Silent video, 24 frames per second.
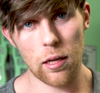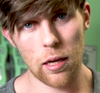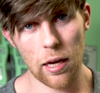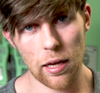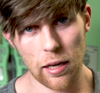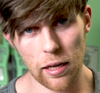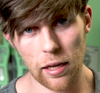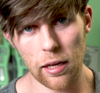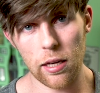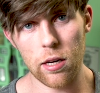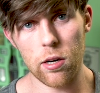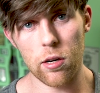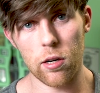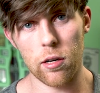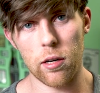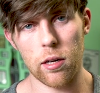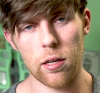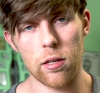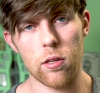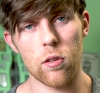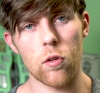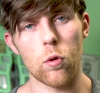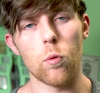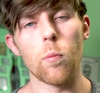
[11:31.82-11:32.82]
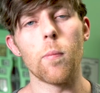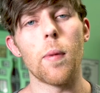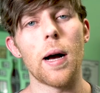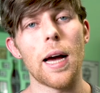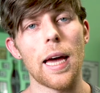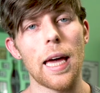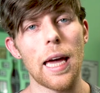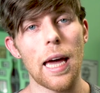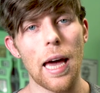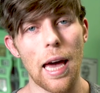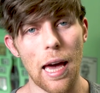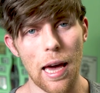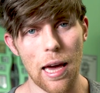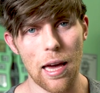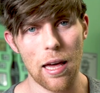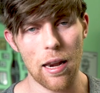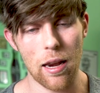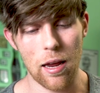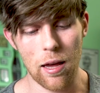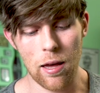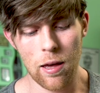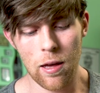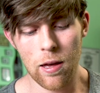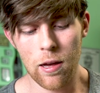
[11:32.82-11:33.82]
adhered to my
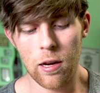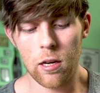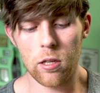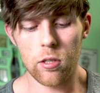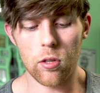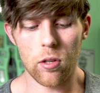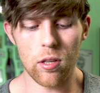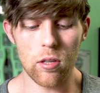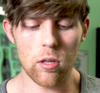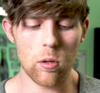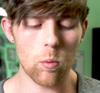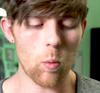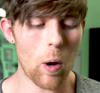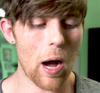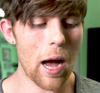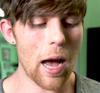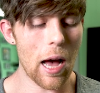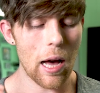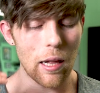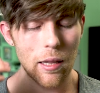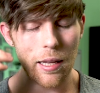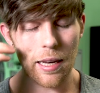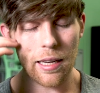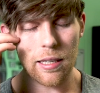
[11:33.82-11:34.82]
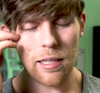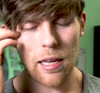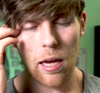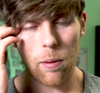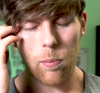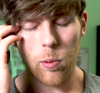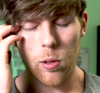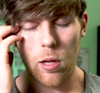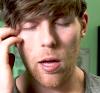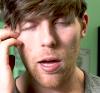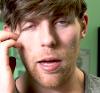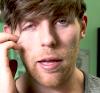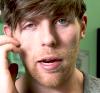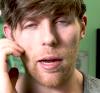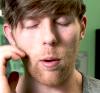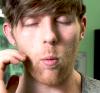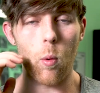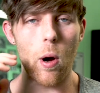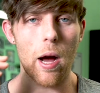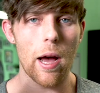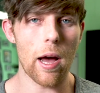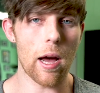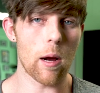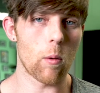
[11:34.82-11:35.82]
head. So this is why I like tape a lot, and
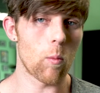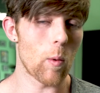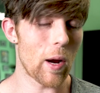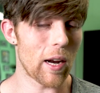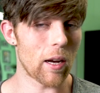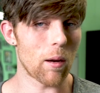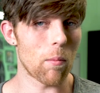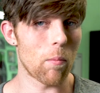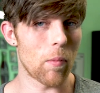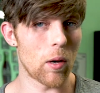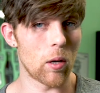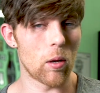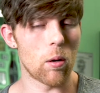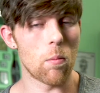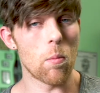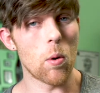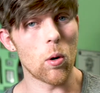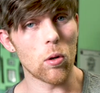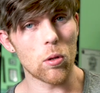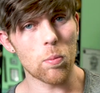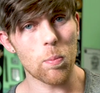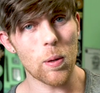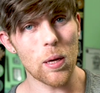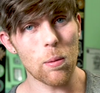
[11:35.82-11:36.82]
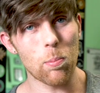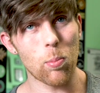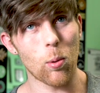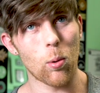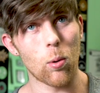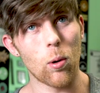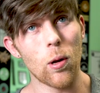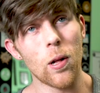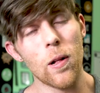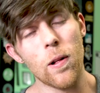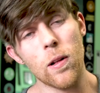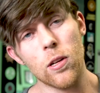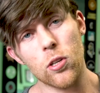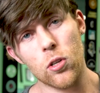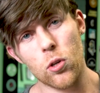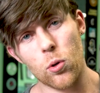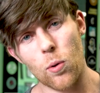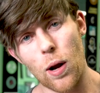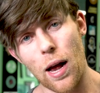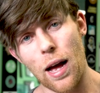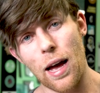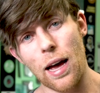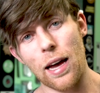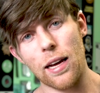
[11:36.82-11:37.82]
why I recommend most people
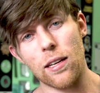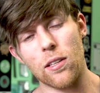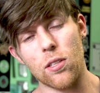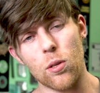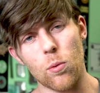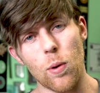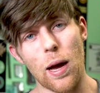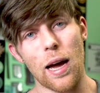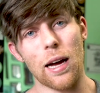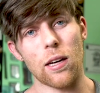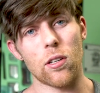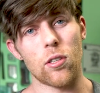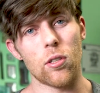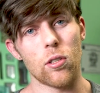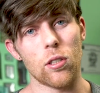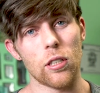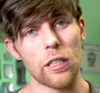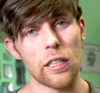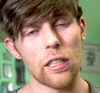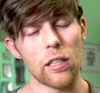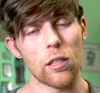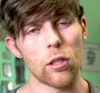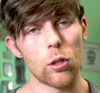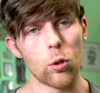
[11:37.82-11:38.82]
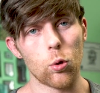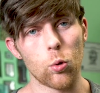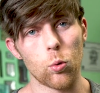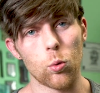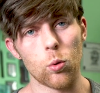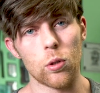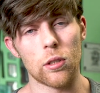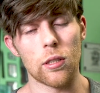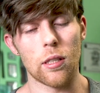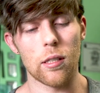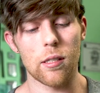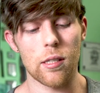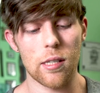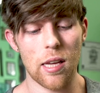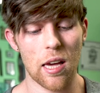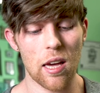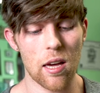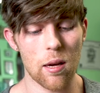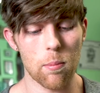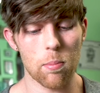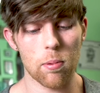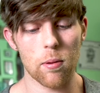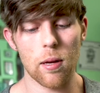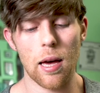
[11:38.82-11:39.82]
try to actually use
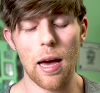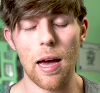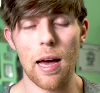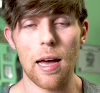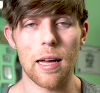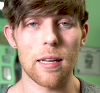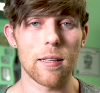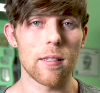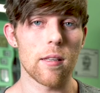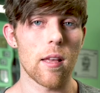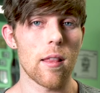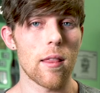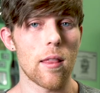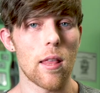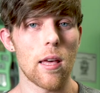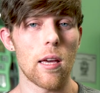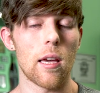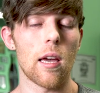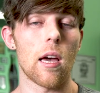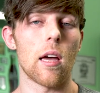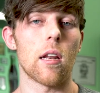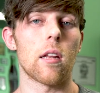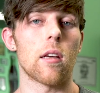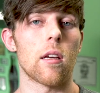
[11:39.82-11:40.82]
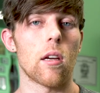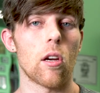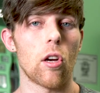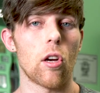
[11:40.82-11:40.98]
tape as they get